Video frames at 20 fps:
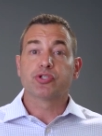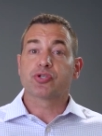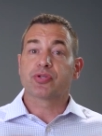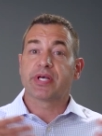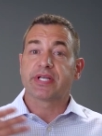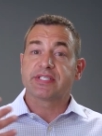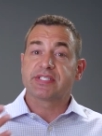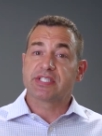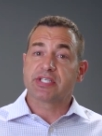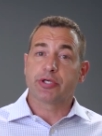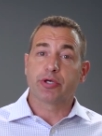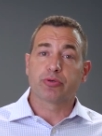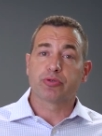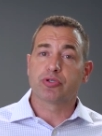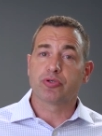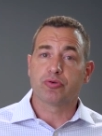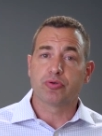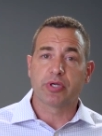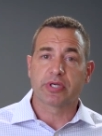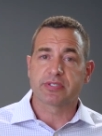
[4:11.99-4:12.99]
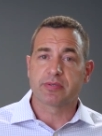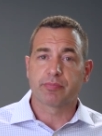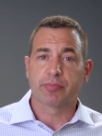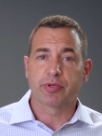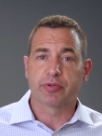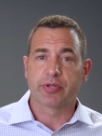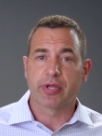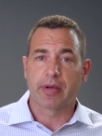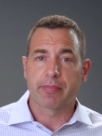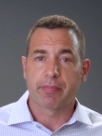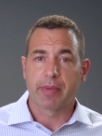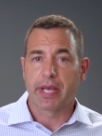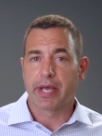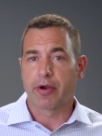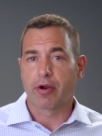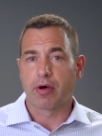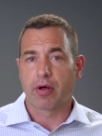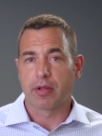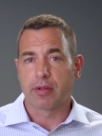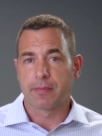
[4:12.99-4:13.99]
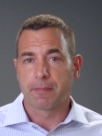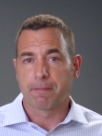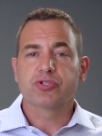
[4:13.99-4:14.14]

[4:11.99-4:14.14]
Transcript: so that CO2 doesn't build up at all.